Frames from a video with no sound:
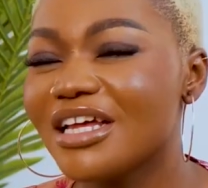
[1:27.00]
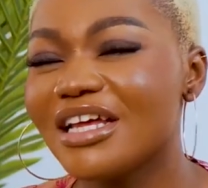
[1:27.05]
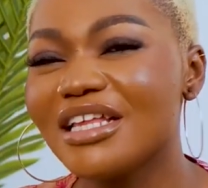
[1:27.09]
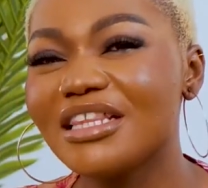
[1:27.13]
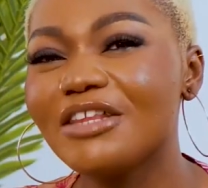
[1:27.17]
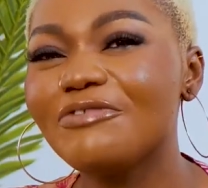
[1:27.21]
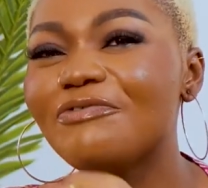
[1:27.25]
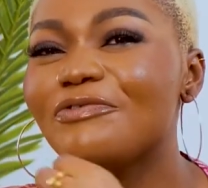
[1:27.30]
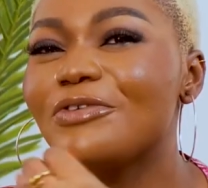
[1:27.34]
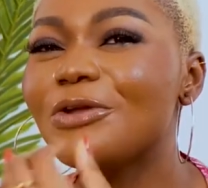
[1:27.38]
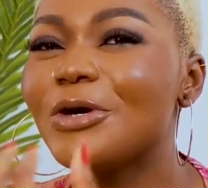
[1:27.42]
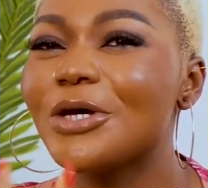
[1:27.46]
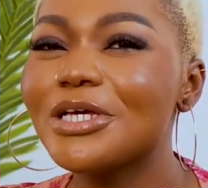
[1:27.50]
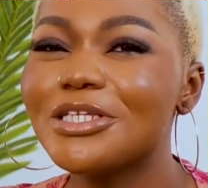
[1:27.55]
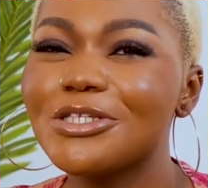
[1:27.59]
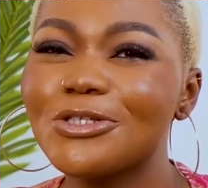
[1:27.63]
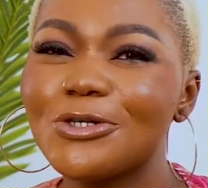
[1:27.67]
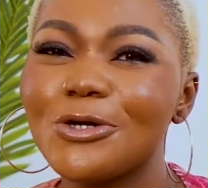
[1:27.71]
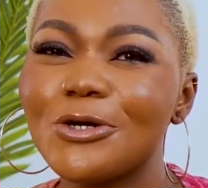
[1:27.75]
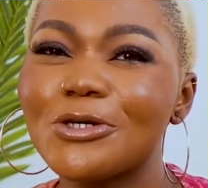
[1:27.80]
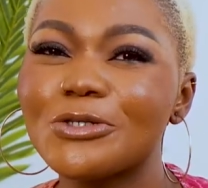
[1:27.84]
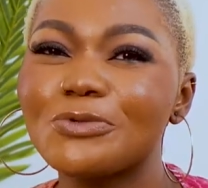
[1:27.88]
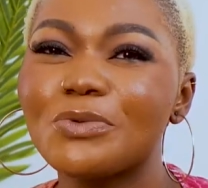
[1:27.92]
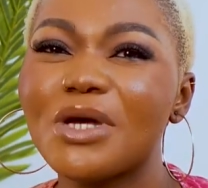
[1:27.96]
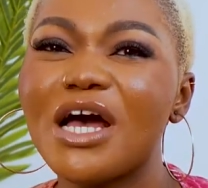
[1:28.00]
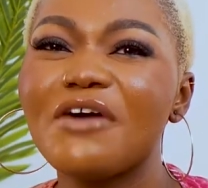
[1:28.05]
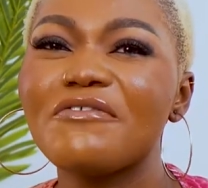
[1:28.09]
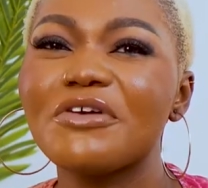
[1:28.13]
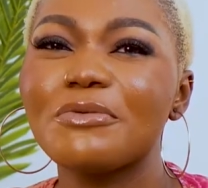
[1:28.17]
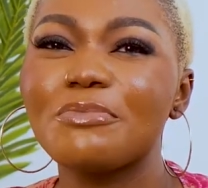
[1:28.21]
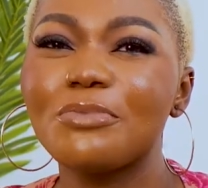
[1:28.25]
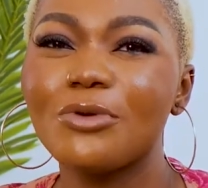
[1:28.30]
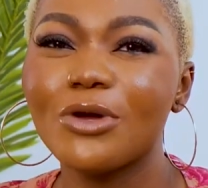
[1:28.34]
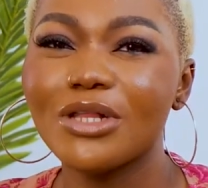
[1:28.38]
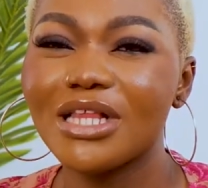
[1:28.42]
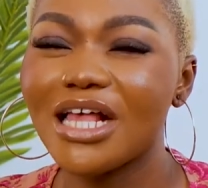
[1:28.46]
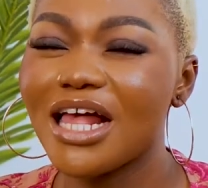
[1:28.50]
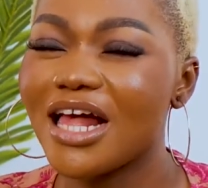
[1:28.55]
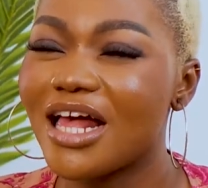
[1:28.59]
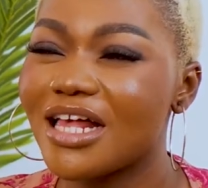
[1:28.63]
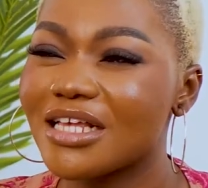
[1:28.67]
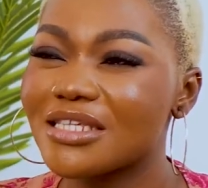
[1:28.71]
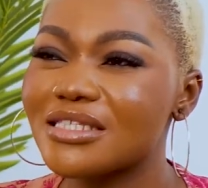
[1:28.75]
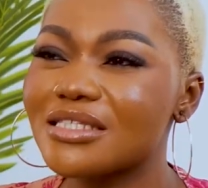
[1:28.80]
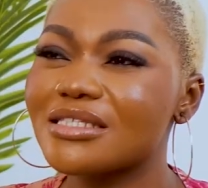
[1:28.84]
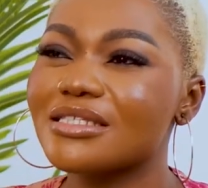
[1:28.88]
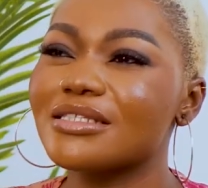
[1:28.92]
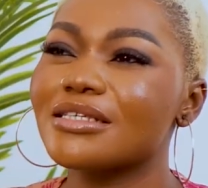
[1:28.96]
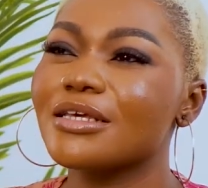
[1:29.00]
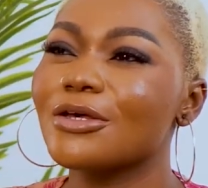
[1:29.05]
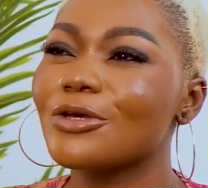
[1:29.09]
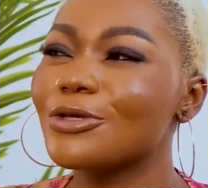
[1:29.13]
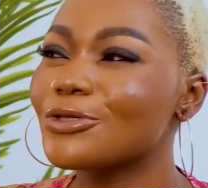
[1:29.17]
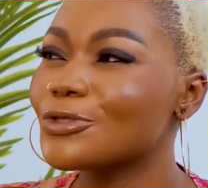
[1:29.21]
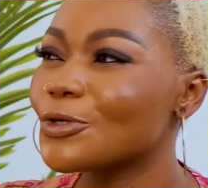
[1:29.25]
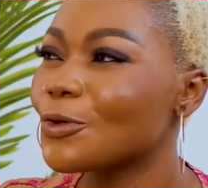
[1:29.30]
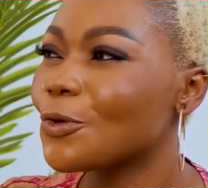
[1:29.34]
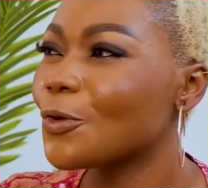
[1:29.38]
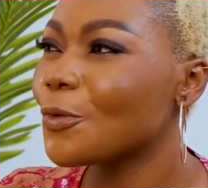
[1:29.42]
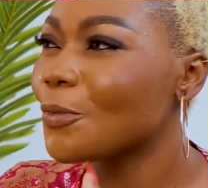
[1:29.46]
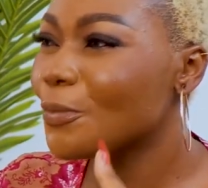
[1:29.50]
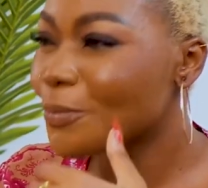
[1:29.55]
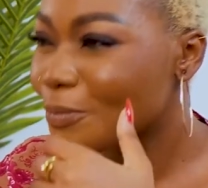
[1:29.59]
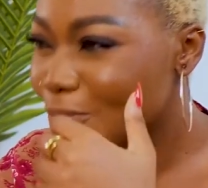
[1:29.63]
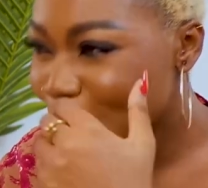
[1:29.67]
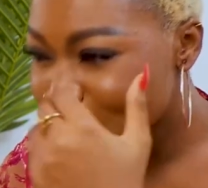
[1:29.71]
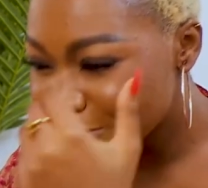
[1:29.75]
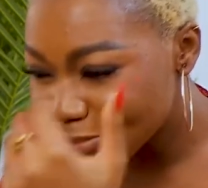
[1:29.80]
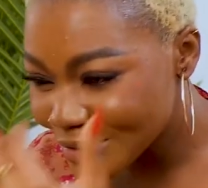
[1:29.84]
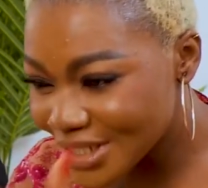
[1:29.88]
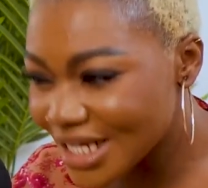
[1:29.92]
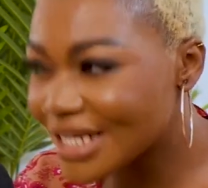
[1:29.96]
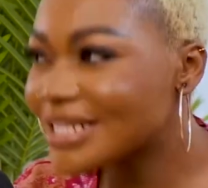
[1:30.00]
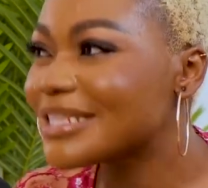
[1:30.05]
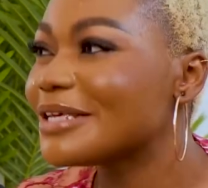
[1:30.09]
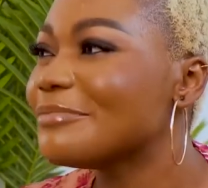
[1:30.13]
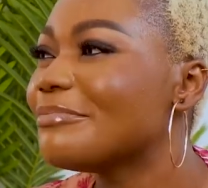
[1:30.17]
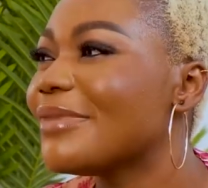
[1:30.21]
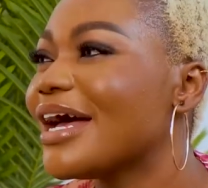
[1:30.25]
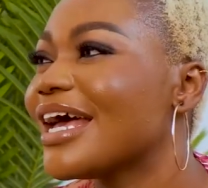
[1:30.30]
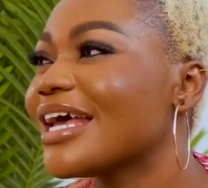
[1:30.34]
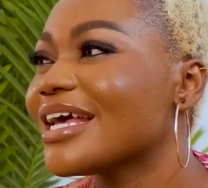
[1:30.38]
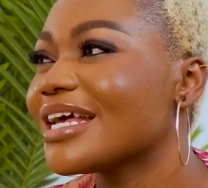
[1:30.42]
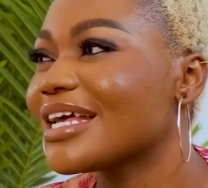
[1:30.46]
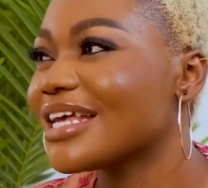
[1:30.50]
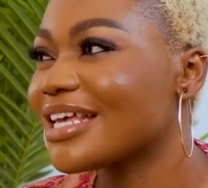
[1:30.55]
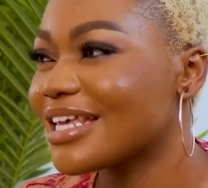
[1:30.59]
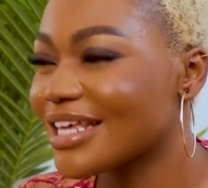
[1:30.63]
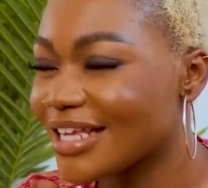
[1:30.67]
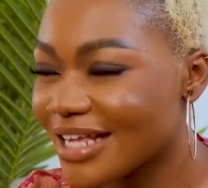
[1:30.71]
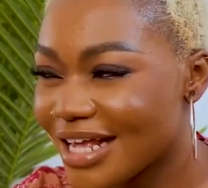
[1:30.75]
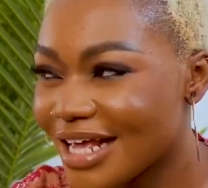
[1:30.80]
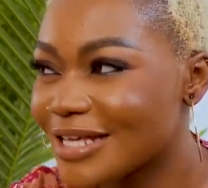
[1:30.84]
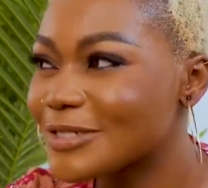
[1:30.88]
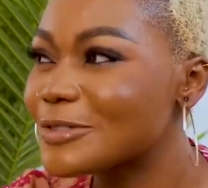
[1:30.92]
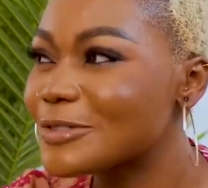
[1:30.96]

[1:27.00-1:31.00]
The floor is yours. We have a podcast. So take the mic and